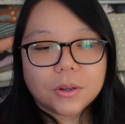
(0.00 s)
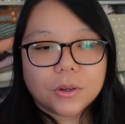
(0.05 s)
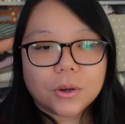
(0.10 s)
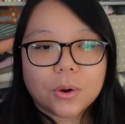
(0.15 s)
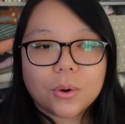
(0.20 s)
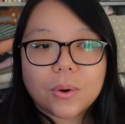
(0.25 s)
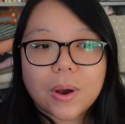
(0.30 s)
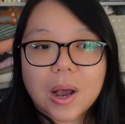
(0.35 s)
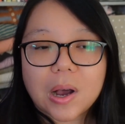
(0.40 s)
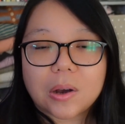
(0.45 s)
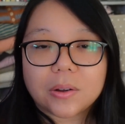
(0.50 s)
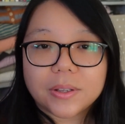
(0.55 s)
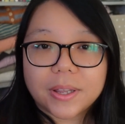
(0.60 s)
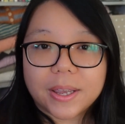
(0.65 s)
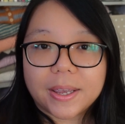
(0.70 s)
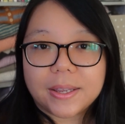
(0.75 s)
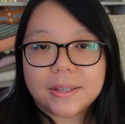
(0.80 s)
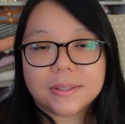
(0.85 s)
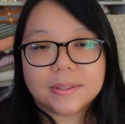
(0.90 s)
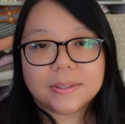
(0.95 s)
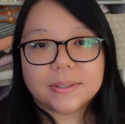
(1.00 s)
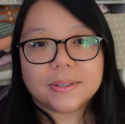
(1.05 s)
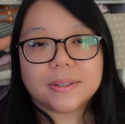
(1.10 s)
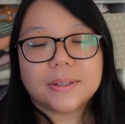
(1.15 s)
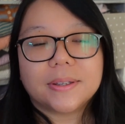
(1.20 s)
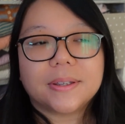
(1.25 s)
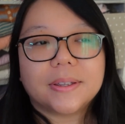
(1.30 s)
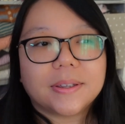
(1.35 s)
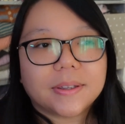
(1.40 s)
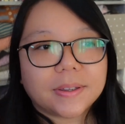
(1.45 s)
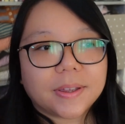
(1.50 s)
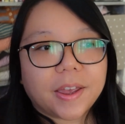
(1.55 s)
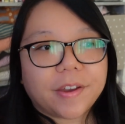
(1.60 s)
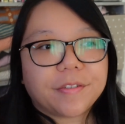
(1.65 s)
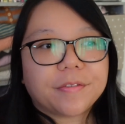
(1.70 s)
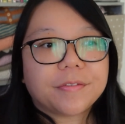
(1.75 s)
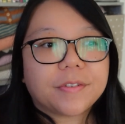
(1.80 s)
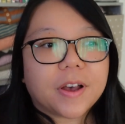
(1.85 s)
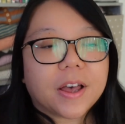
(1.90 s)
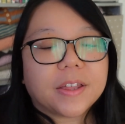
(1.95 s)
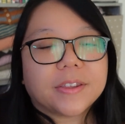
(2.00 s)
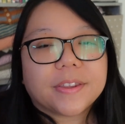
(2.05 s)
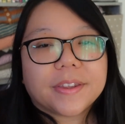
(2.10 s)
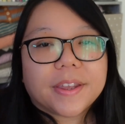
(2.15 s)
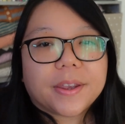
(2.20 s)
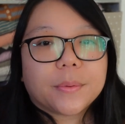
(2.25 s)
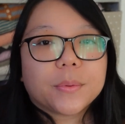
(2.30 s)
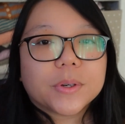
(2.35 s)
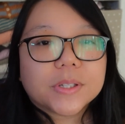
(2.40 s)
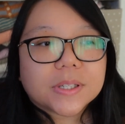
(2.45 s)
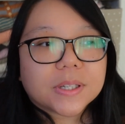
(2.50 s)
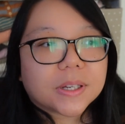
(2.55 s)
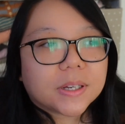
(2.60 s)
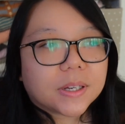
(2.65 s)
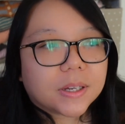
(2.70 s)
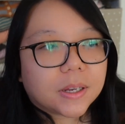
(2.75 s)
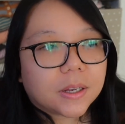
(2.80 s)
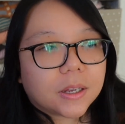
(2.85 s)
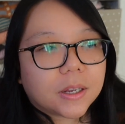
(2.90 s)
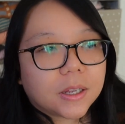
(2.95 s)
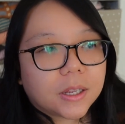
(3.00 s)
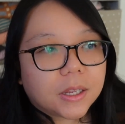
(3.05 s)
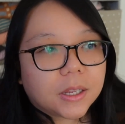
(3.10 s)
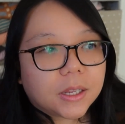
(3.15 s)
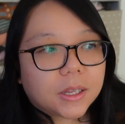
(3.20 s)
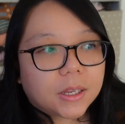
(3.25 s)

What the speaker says: go out and have fun. It was a